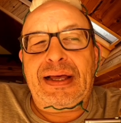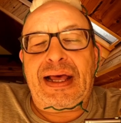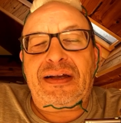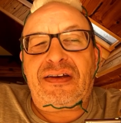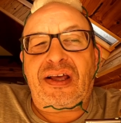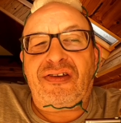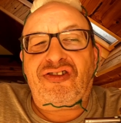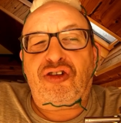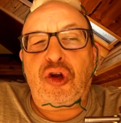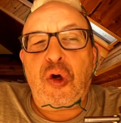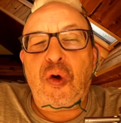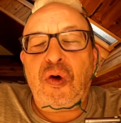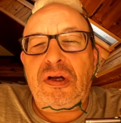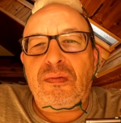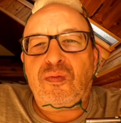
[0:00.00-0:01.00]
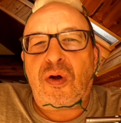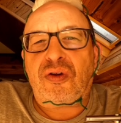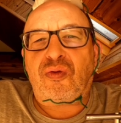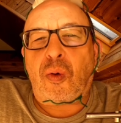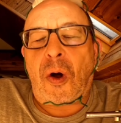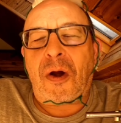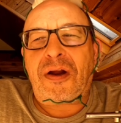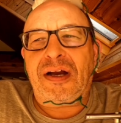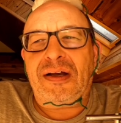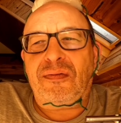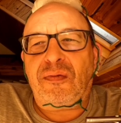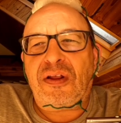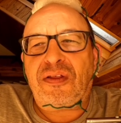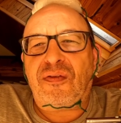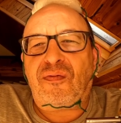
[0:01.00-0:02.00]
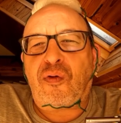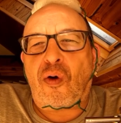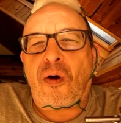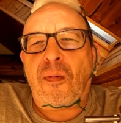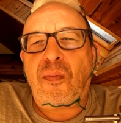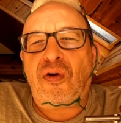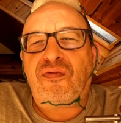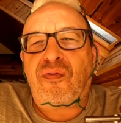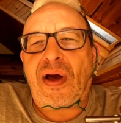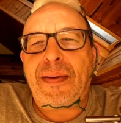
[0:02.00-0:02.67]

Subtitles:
And this dude was working with the form of